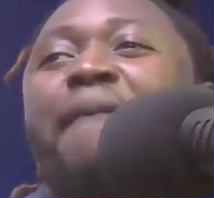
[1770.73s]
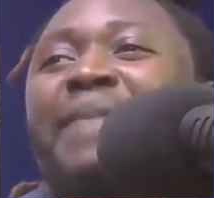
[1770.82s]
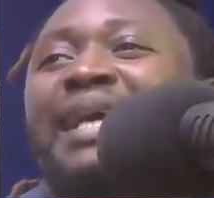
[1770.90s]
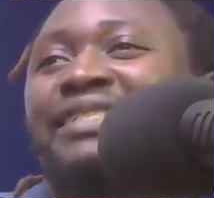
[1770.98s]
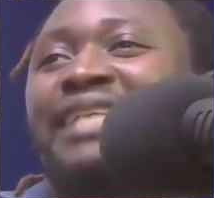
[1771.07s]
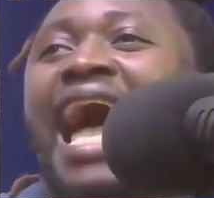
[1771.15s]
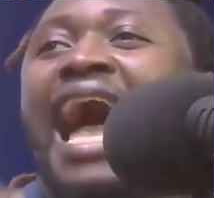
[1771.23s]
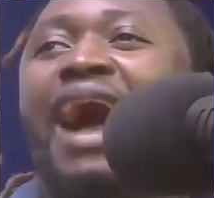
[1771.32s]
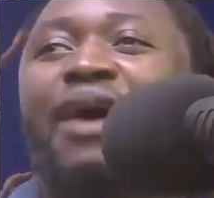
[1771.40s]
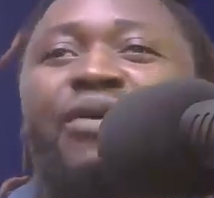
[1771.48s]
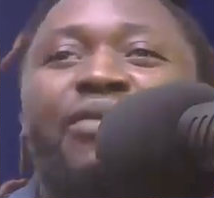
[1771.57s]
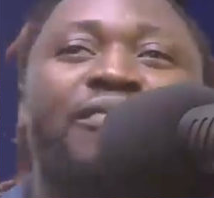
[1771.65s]

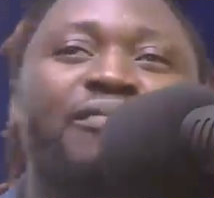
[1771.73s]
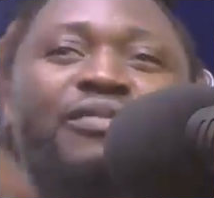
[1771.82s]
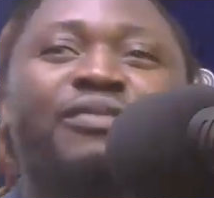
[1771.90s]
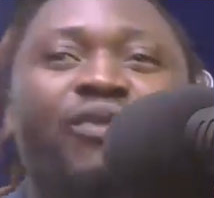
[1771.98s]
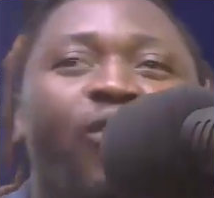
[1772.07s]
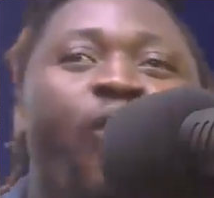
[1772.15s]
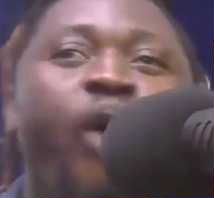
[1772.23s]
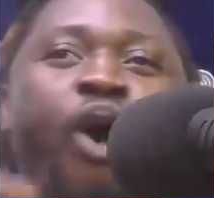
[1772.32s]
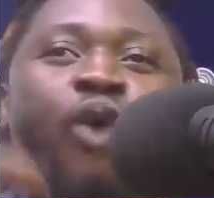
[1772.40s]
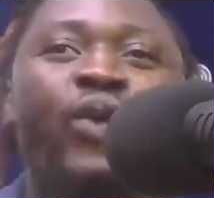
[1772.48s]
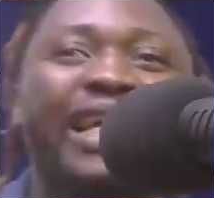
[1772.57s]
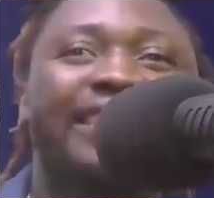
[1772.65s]
masa
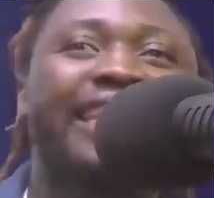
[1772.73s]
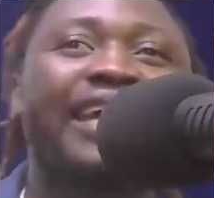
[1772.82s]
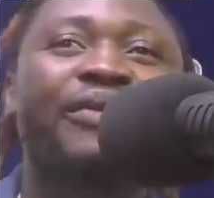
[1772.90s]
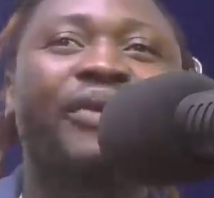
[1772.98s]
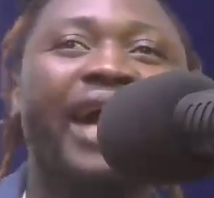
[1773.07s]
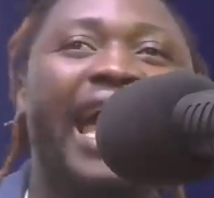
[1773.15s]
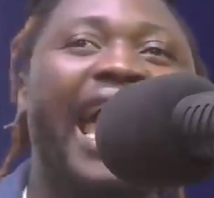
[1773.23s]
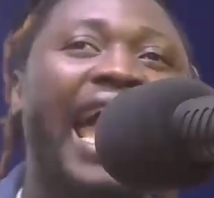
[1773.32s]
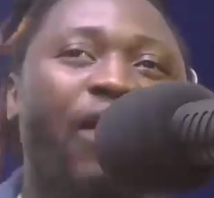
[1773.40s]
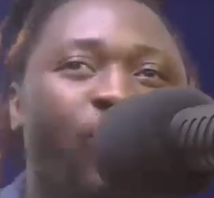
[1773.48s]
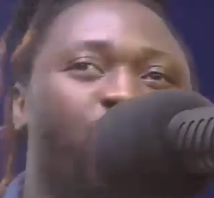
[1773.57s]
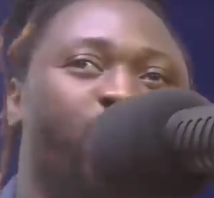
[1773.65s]
war we say no
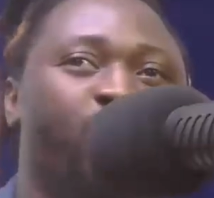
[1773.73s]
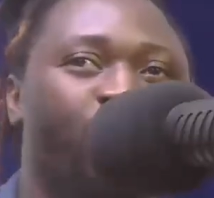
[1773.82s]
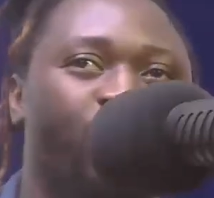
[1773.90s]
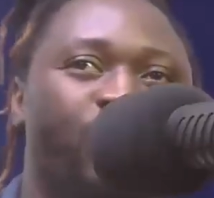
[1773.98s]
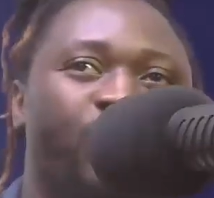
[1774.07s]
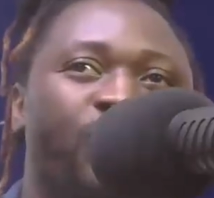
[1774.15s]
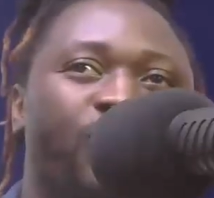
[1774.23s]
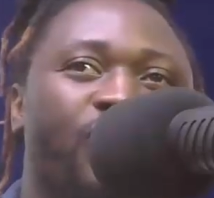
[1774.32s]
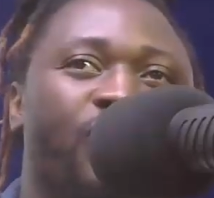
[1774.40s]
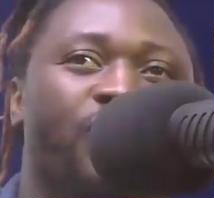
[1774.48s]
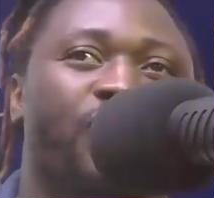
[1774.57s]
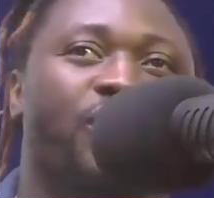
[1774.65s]
air cousin.
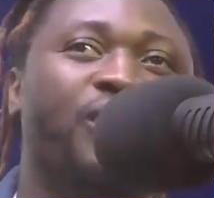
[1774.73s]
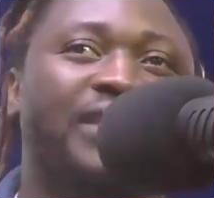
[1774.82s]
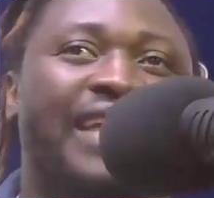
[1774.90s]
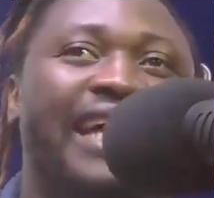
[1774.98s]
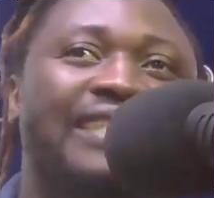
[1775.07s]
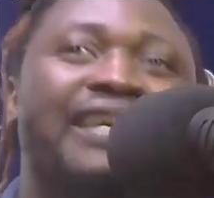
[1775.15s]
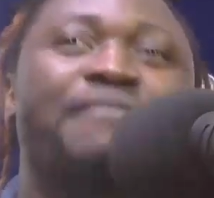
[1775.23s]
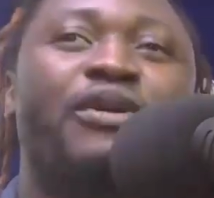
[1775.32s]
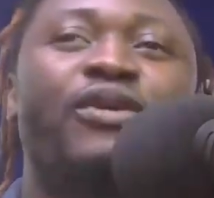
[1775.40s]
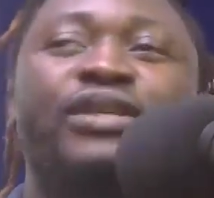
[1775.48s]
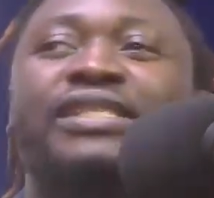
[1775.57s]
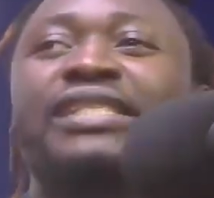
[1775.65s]
What I say
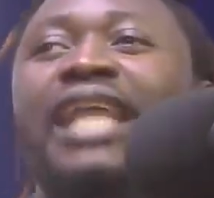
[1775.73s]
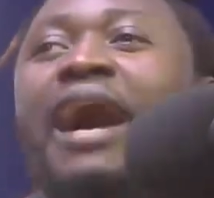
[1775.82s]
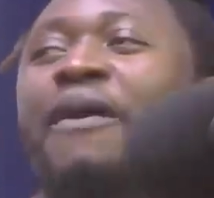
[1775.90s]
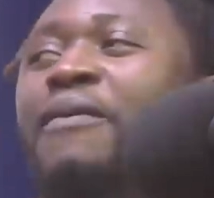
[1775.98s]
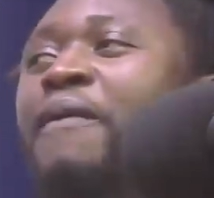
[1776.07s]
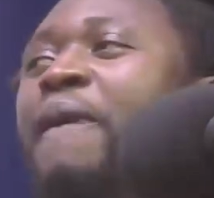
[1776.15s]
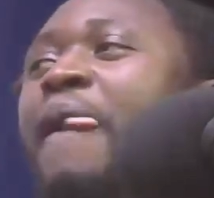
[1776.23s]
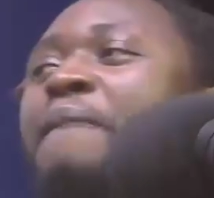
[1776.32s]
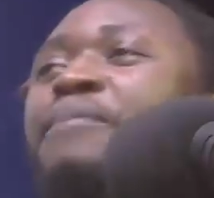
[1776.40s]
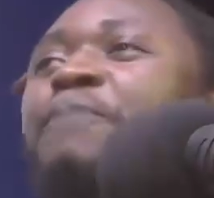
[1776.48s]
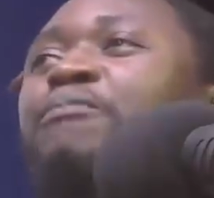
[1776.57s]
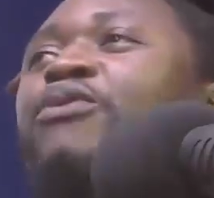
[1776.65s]
because now
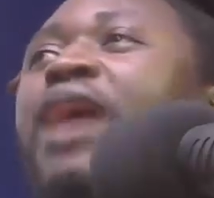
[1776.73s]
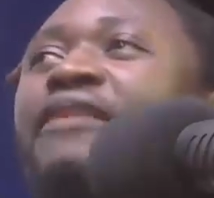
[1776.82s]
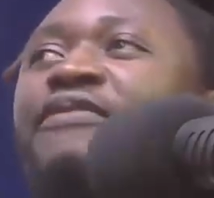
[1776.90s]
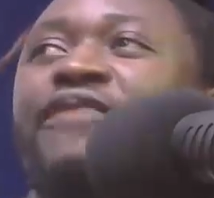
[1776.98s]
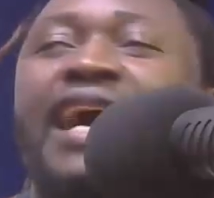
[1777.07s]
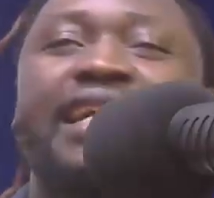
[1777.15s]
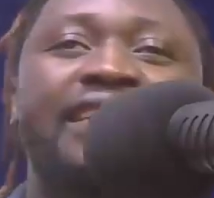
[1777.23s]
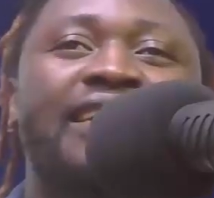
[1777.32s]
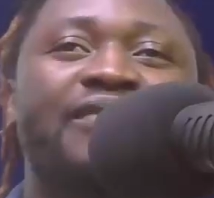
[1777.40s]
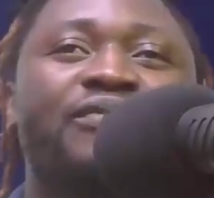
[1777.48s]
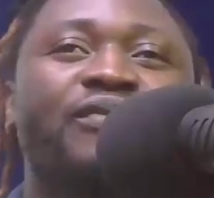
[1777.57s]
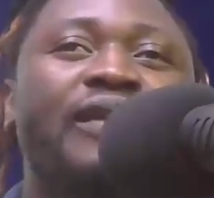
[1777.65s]
people are
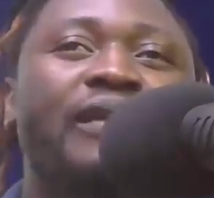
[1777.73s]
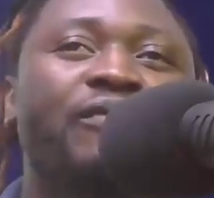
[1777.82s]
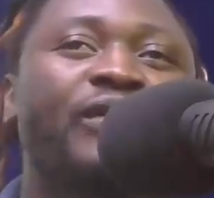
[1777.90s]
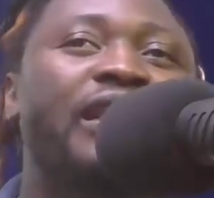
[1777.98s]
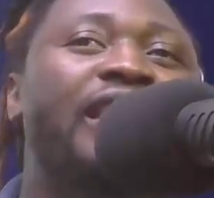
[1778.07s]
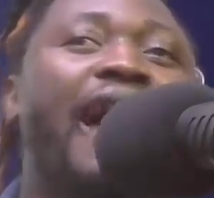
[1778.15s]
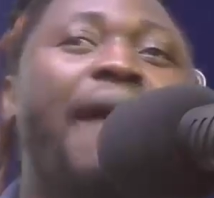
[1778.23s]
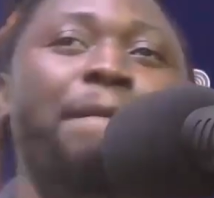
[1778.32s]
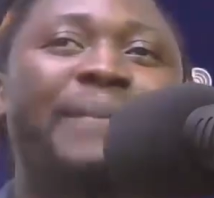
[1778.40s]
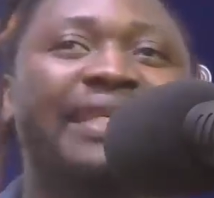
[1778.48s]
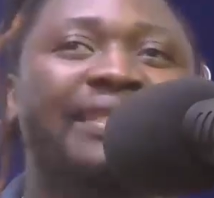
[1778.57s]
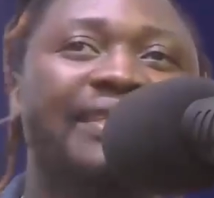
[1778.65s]
fighting with
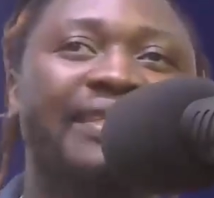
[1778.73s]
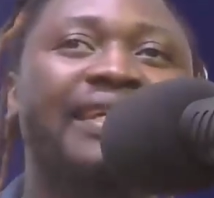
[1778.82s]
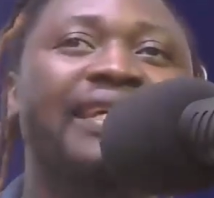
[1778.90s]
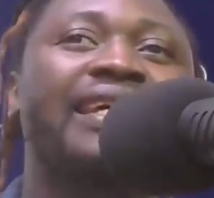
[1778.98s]
numbers.